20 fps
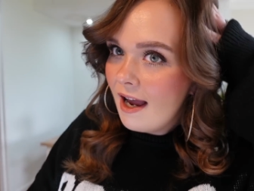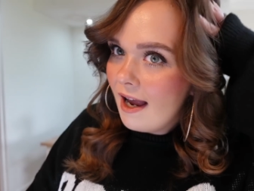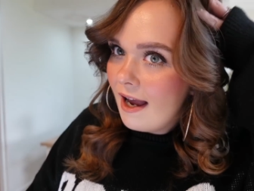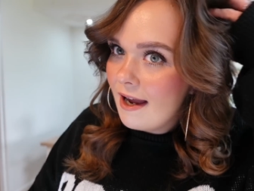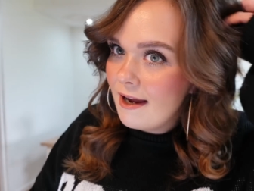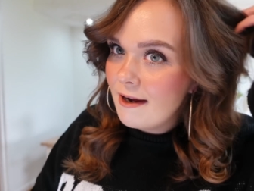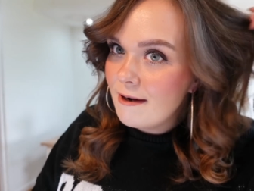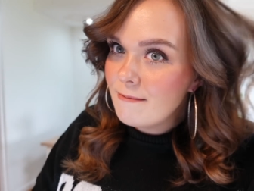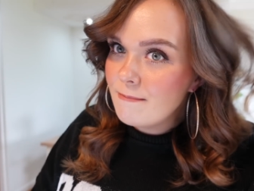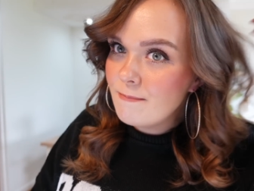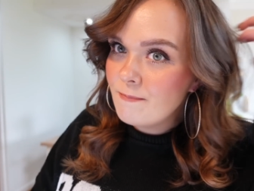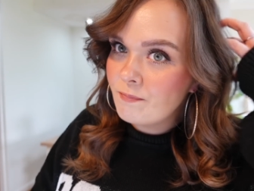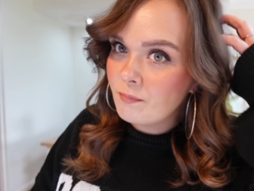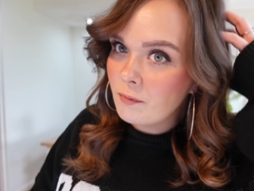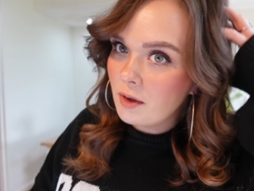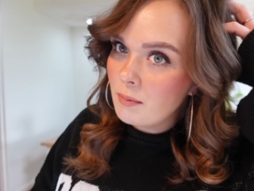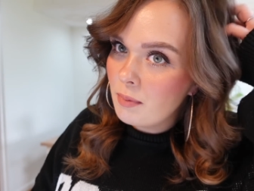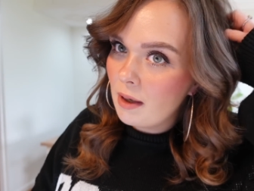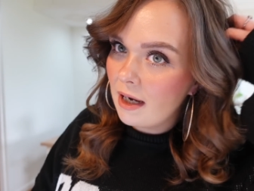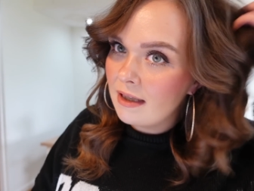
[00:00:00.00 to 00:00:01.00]

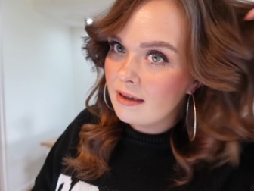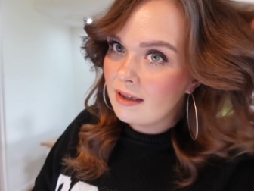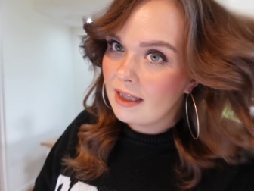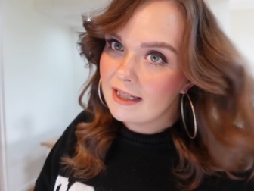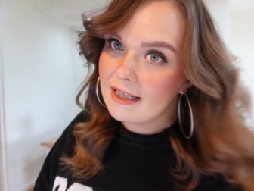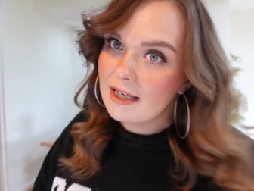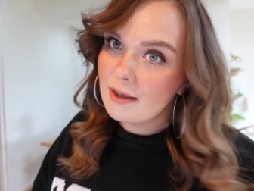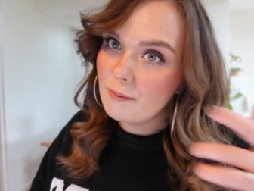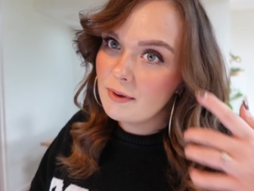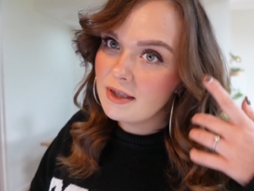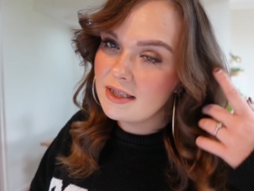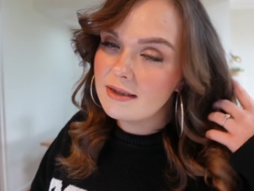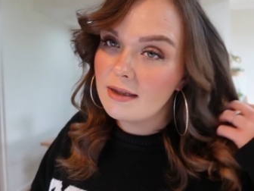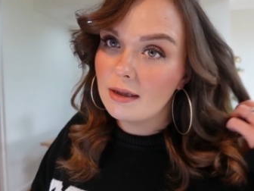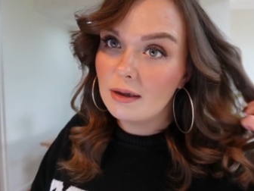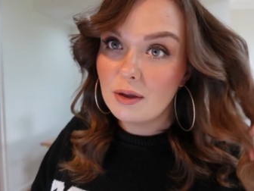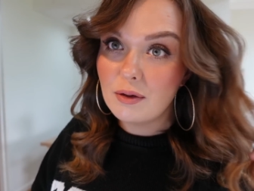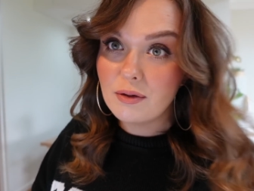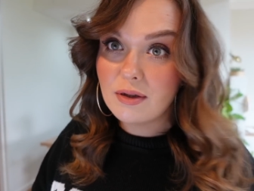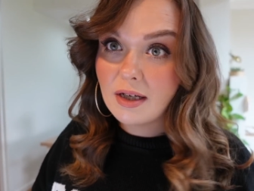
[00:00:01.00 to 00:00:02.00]
But I like it when it's a
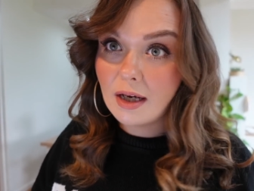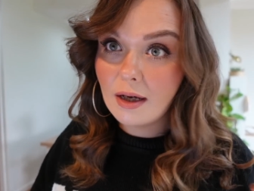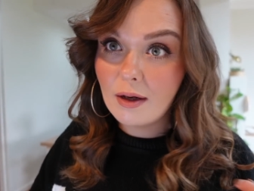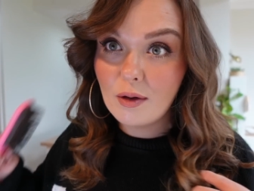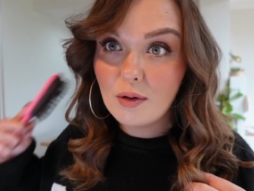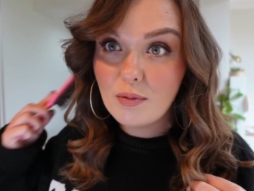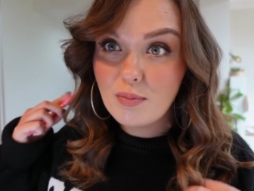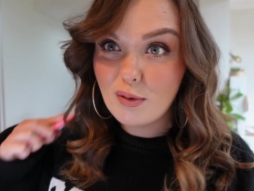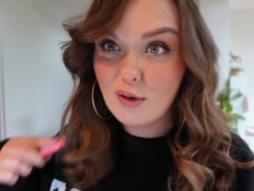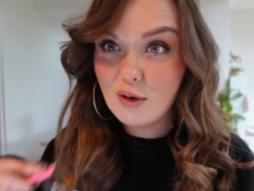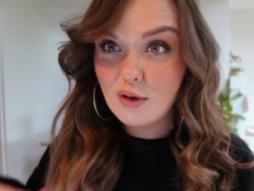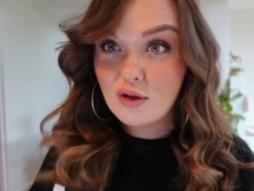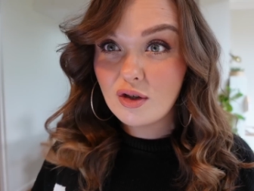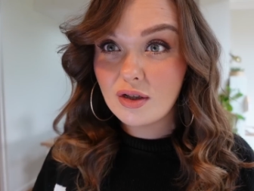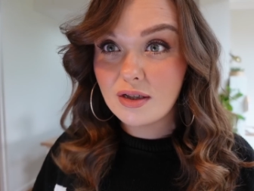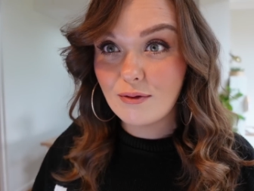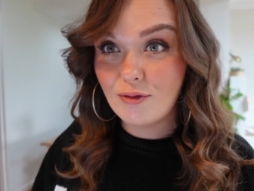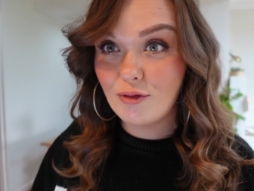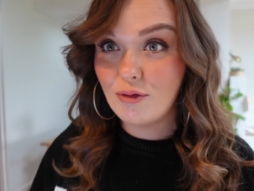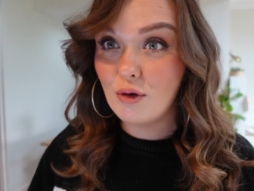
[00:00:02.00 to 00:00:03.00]
loose curl, but
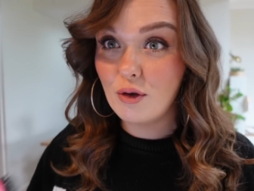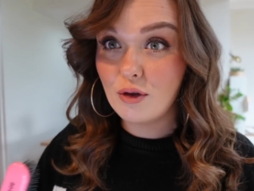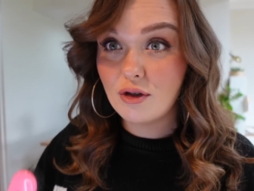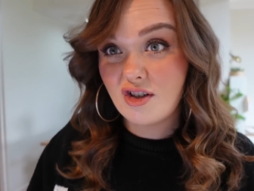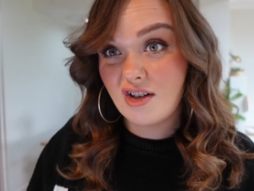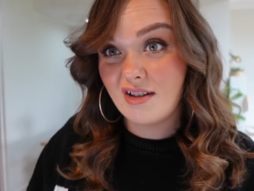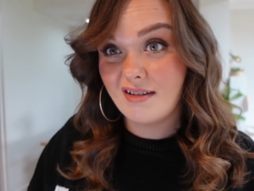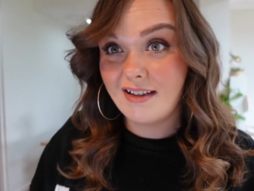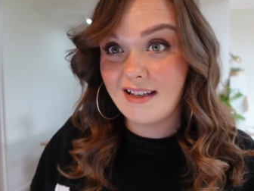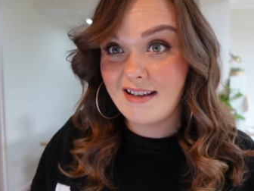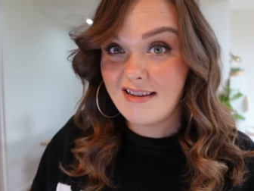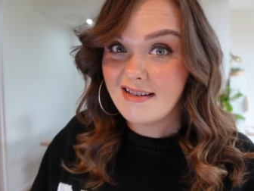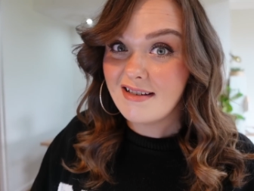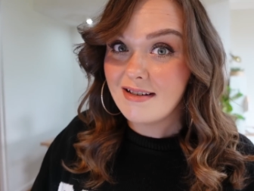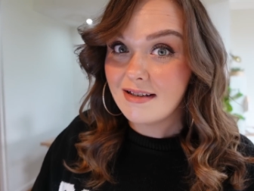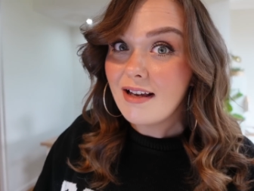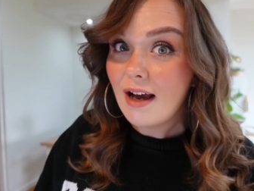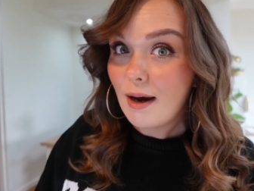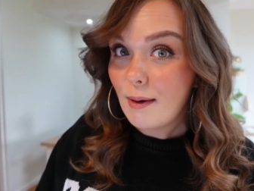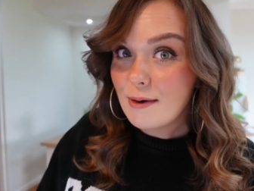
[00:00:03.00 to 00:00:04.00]
just unfortunately, this
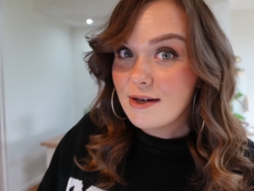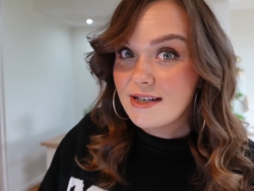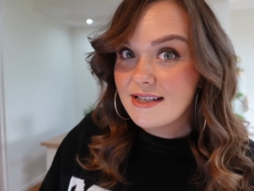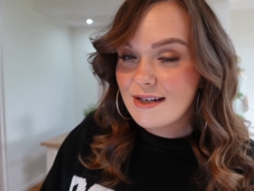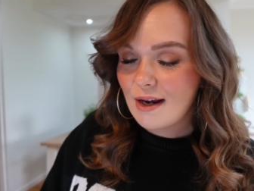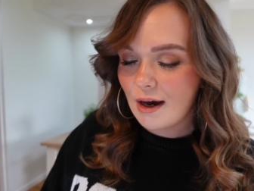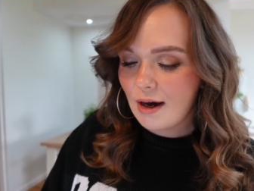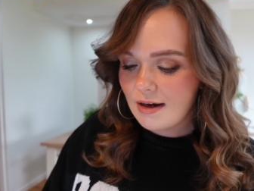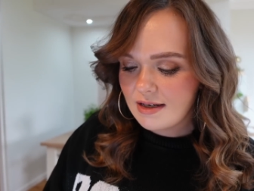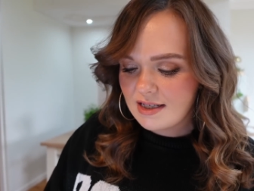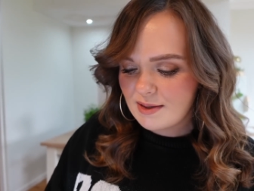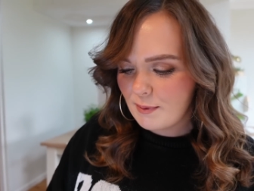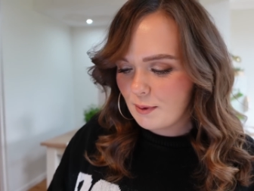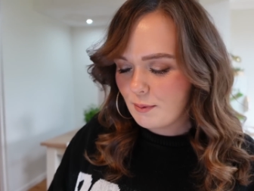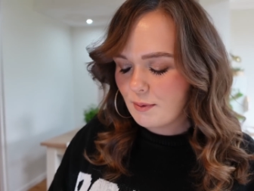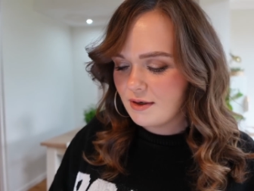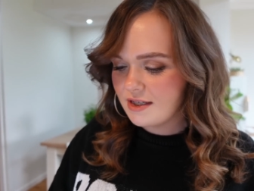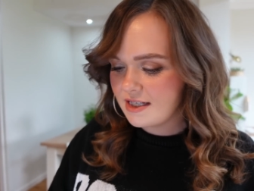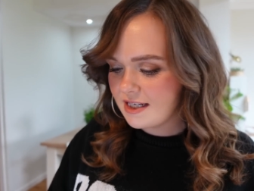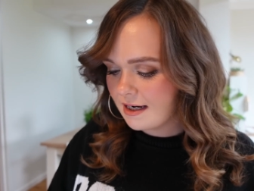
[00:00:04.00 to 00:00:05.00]
is how it starts, but it
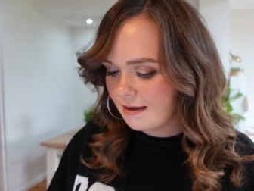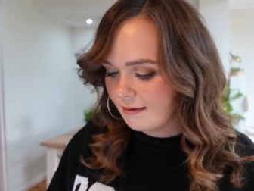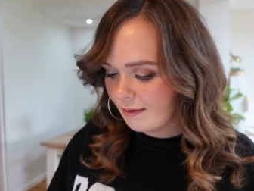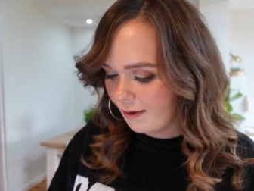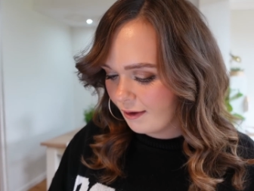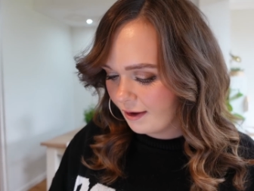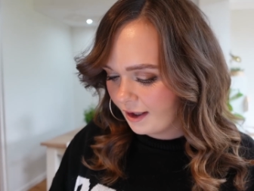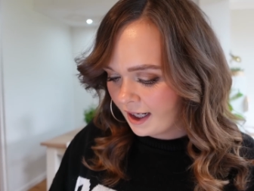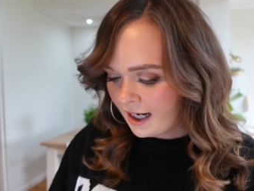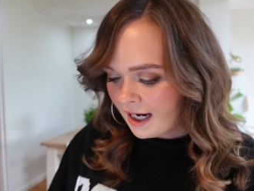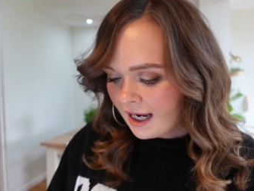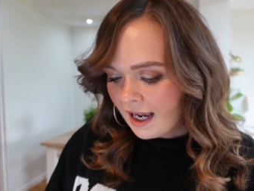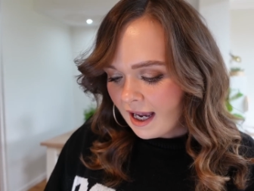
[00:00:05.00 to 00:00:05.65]
won't take long.